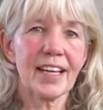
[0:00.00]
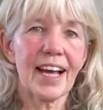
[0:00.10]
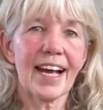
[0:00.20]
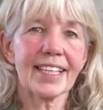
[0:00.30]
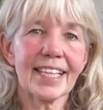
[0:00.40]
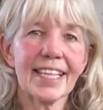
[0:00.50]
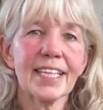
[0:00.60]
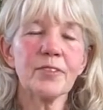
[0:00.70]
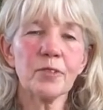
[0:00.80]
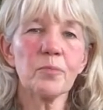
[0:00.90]
And
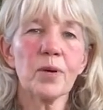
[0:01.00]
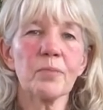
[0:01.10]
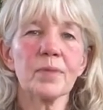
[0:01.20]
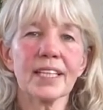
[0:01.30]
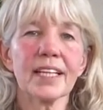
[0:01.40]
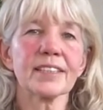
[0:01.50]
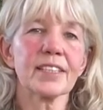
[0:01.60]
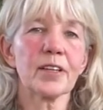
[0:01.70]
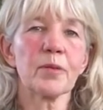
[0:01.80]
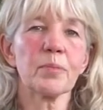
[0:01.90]
even when we get to that